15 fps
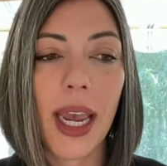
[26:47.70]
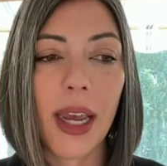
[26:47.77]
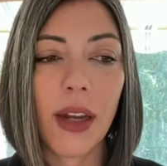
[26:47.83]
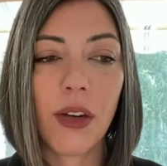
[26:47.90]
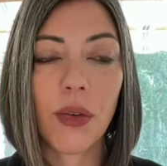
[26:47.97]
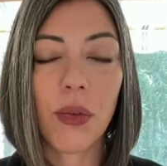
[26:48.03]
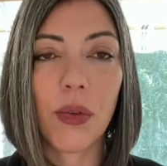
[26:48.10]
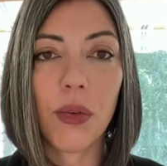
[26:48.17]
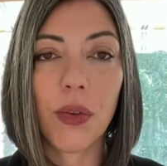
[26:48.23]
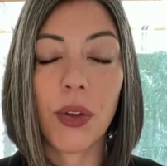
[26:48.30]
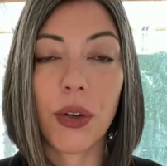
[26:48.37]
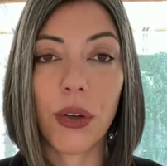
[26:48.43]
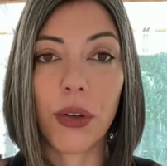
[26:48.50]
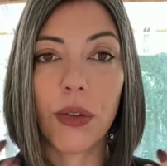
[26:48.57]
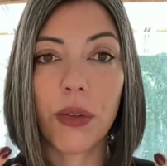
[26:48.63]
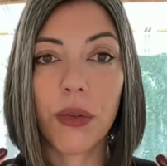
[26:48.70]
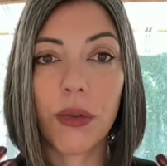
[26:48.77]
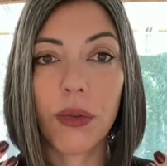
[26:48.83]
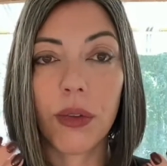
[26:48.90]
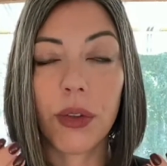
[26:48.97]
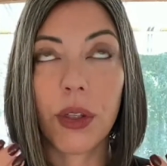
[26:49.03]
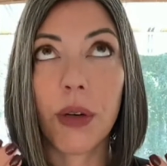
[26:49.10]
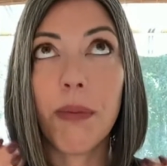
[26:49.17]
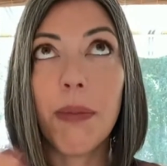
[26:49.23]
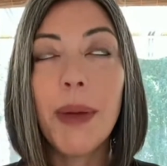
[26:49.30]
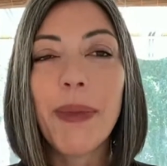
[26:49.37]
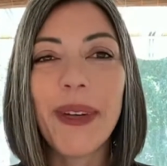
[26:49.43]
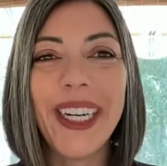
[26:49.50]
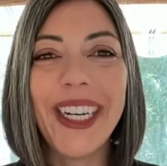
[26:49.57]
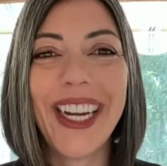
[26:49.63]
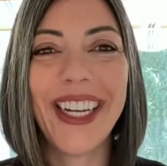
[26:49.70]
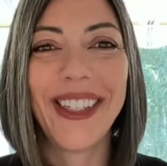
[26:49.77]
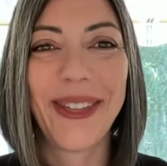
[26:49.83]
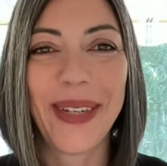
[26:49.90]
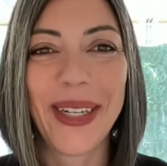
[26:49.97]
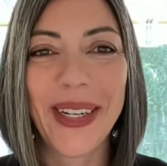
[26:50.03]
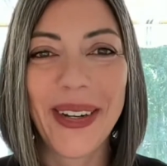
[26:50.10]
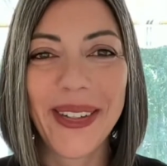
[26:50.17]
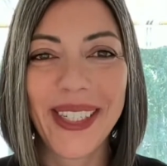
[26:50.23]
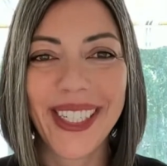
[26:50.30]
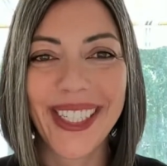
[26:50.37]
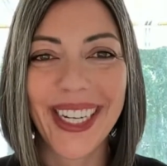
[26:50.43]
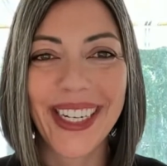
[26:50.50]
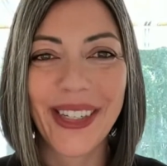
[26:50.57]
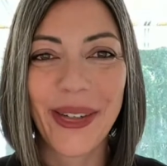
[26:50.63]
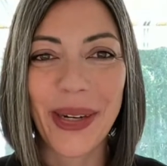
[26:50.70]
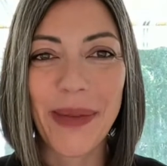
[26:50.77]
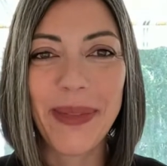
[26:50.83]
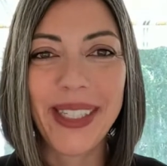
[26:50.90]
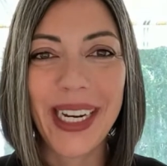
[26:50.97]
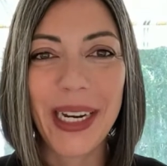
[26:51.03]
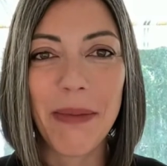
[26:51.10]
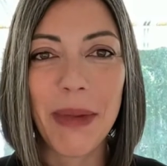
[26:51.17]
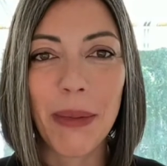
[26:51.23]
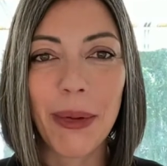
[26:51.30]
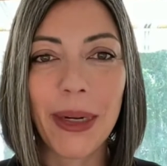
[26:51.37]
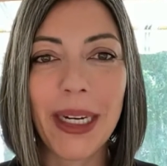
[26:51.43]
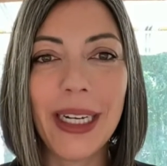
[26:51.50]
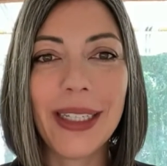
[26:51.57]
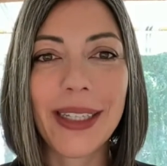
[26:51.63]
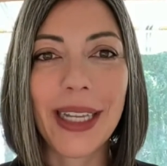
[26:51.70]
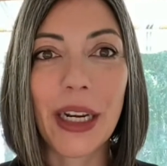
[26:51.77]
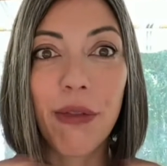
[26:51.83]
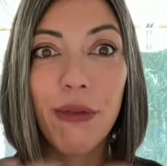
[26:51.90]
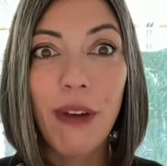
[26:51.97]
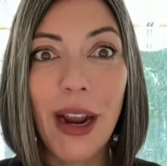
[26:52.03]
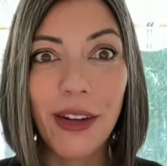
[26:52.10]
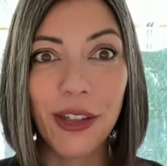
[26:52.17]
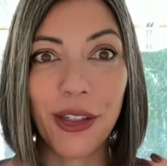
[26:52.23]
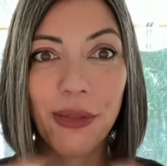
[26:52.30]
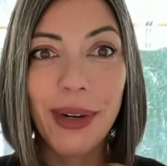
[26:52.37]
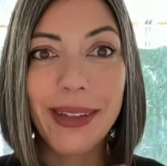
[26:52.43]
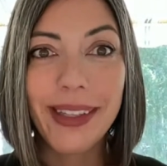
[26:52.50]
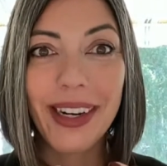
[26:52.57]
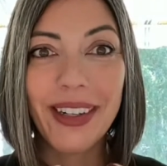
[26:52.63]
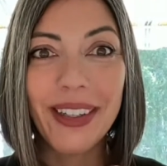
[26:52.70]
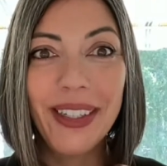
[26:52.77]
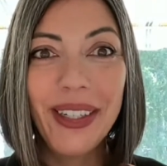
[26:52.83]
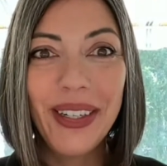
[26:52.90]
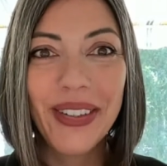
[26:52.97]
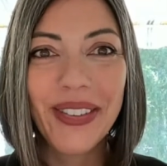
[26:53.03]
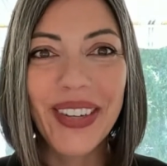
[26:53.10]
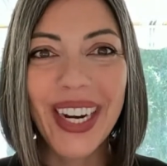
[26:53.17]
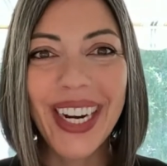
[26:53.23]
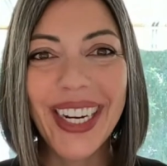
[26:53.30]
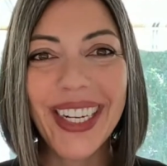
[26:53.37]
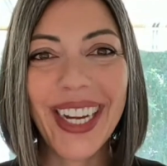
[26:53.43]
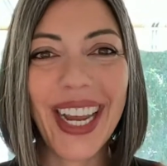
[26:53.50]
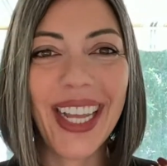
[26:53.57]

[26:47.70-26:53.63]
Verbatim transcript: and their memory, as we know, just like dream state memory, is like fresh. It's right there, right?